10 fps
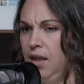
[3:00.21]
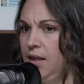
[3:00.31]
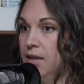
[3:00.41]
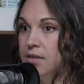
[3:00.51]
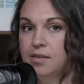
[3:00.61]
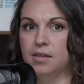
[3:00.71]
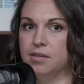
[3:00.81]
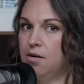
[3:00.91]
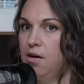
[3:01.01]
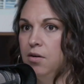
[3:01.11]
and that's that's
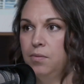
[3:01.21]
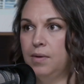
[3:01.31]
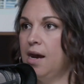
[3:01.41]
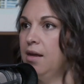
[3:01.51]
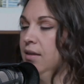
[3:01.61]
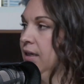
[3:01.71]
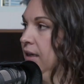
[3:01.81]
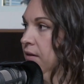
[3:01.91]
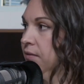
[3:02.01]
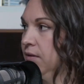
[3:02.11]
a hard
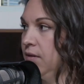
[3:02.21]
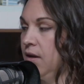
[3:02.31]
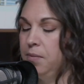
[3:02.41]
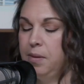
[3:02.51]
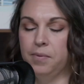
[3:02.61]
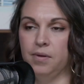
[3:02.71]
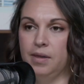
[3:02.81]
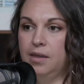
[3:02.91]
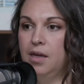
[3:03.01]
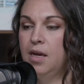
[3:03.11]
reality for a lot of people.
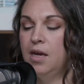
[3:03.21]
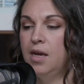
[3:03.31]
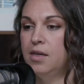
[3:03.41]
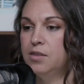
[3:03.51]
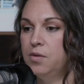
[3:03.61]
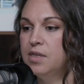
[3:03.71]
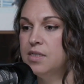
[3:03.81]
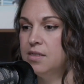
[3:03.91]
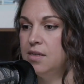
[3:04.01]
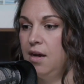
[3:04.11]
And so this
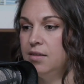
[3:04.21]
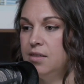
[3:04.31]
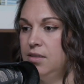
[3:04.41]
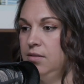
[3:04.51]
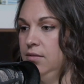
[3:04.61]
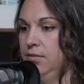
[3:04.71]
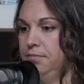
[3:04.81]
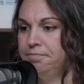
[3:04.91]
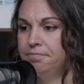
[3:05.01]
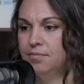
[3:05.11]
is not to
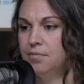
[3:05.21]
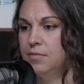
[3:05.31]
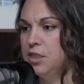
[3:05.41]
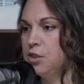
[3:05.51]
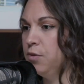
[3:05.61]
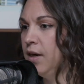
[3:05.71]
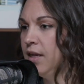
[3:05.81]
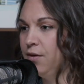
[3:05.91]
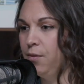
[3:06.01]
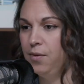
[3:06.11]

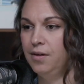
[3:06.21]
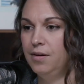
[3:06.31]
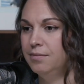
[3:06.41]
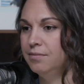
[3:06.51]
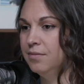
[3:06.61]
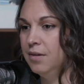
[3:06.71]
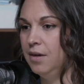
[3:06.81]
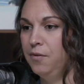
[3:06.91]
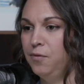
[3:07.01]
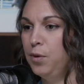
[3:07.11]
discredit or
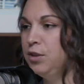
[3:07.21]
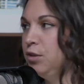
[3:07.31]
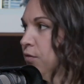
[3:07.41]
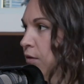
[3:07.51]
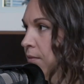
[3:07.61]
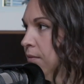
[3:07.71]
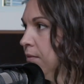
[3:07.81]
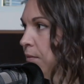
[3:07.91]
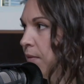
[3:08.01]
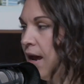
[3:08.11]
avoid yeah. you from
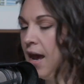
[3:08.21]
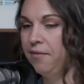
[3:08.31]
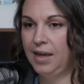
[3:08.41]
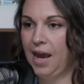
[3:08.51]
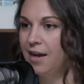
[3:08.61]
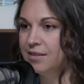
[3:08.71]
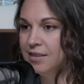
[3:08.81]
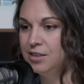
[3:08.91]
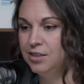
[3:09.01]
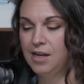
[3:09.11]
having
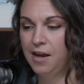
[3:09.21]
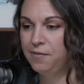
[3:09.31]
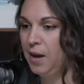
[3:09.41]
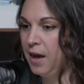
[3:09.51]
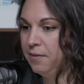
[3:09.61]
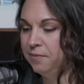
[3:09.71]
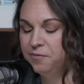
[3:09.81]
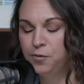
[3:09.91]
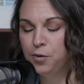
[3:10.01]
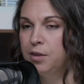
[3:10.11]
access to this. I I
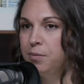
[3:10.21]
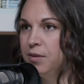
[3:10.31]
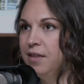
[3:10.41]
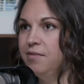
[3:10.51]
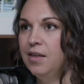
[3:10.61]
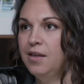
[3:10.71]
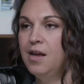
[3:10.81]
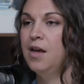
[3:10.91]
fully believe that